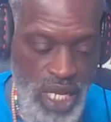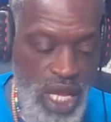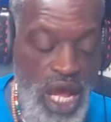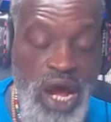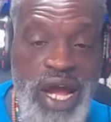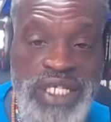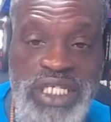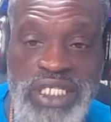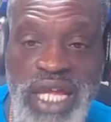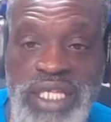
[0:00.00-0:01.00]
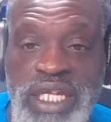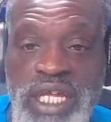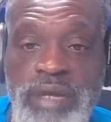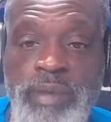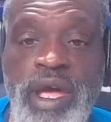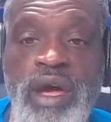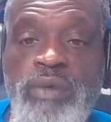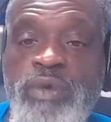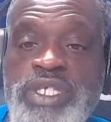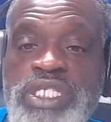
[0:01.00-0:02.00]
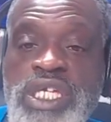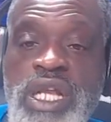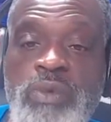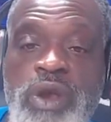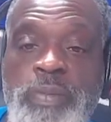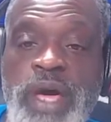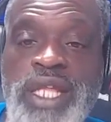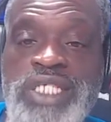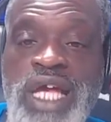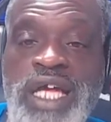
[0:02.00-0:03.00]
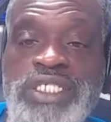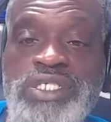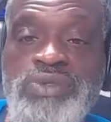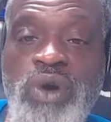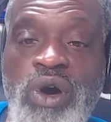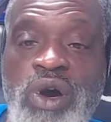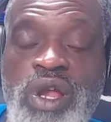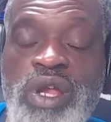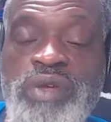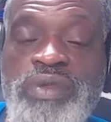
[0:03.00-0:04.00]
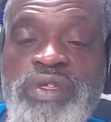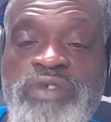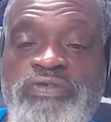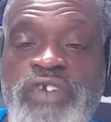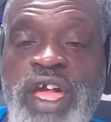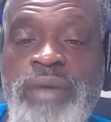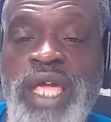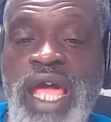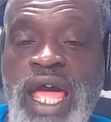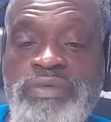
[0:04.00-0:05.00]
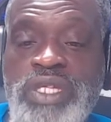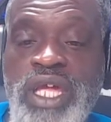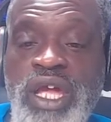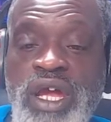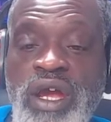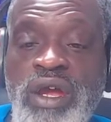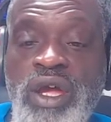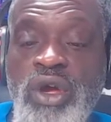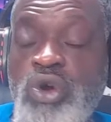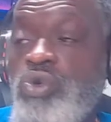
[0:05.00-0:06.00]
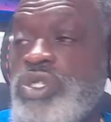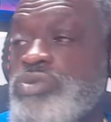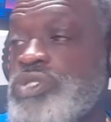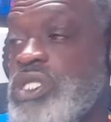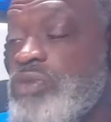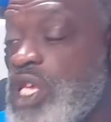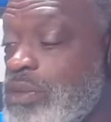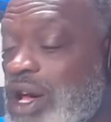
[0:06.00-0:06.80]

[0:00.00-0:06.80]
All right, so Dr. Email, once again, I want to apologize to all of the family out there who is receiving the email.